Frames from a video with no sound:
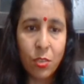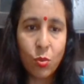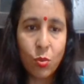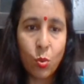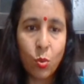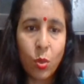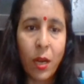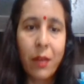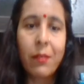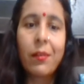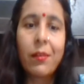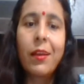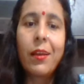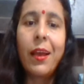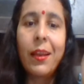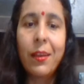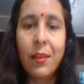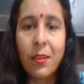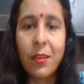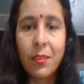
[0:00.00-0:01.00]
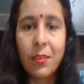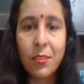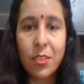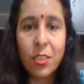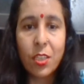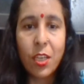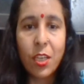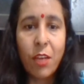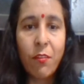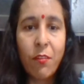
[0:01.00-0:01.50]
So 99 is
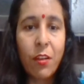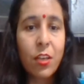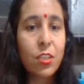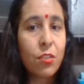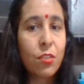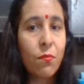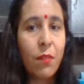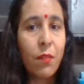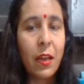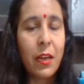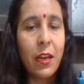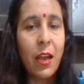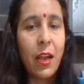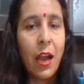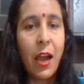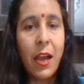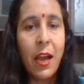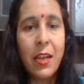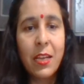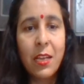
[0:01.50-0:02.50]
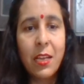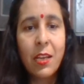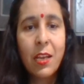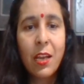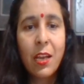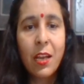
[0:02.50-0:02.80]
just giving, it's very high